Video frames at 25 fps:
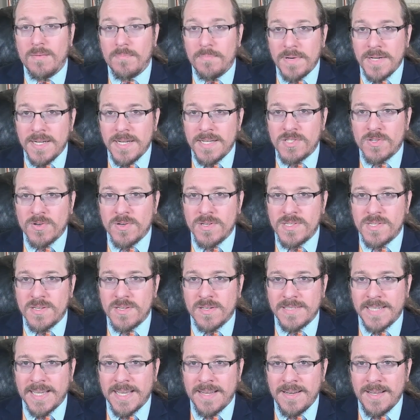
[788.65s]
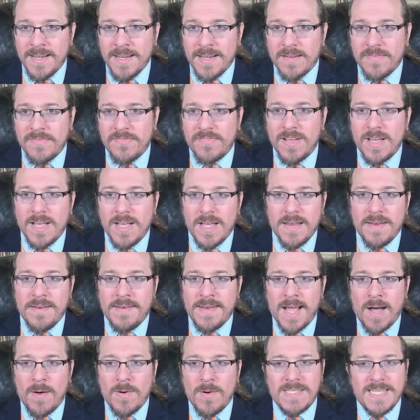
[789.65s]
But interestingly enough,
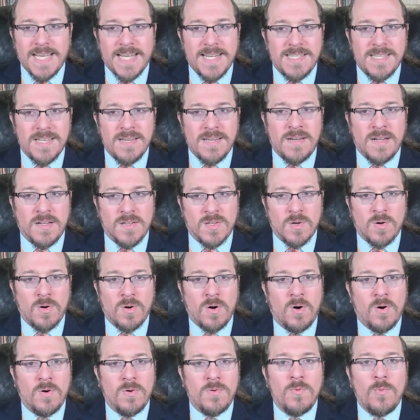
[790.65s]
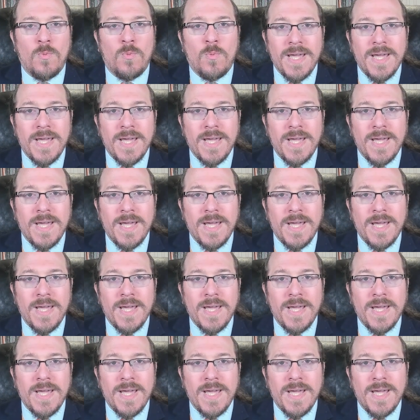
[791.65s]
now it takes another whole